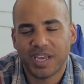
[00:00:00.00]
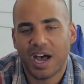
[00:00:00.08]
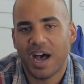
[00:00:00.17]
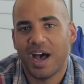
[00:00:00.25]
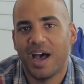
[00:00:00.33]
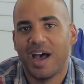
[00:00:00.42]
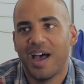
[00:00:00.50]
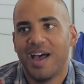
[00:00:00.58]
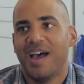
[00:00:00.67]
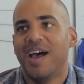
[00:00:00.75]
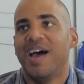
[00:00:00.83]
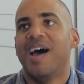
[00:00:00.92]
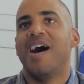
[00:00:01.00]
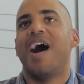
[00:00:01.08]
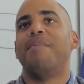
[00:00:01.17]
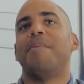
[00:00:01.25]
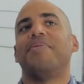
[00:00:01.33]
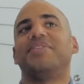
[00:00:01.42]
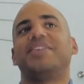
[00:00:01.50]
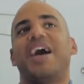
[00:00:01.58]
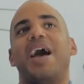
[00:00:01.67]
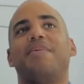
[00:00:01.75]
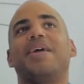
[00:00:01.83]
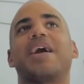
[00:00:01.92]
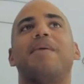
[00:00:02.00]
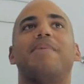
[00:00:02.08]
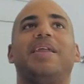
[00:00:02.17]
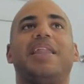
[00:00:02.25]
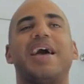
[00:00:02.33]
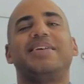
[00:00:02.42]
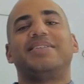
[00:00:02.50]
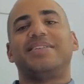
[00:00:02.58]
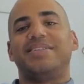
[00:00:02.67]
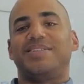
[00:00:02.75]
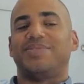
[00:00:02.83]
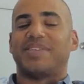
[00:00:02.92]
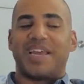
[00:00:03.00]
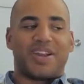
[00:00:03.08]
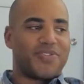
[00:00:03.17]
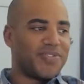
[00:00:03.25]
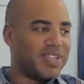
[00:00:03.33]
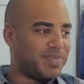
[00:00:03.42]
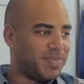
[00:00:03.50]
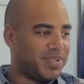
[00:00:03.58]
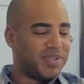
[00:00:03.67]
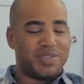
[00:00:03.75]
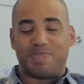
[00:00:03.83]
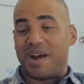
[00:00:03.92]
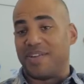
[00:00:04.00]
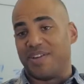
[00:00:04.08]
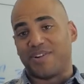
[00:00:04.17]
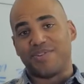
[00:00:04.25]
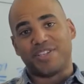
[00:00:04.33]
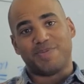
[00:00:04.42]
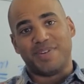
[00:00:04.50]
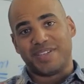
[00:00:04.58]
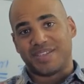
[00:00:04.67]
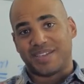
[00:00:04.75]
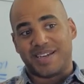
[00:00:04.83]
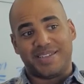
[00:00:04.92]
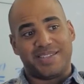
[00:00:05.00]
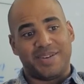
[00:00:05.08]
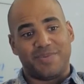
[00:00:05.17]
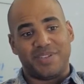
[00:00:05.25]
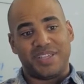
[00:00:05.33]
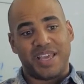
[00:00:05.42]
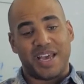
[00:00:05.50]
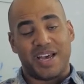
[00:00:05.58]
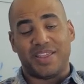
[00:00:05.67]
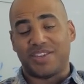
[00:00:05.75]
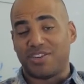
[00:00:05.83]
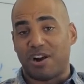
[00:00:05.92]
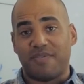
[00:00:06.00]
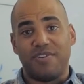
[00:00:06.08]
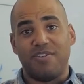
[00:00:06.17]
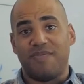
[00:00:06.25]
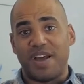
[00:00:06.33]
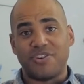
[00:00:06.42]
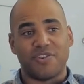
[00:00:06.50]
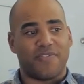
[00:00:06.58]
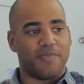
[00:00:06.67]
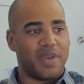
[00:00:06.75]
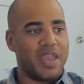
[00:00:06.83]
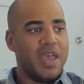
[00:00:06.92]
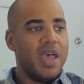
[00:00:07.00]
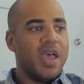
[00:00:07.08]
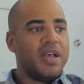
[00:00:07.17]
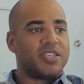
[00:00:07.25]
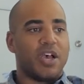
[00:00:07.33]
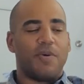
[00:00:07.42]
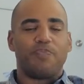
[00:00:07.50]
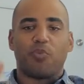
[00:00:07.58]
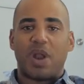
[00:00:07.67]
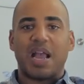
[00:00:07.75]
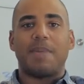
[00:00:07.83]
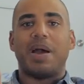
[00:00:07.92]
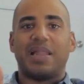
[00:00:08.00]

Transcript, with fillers: Uh, I remember the time when I got my license. It was like Christmas. It was better than Christmas because it was the uh, the start of a new adventure for me. So when I got my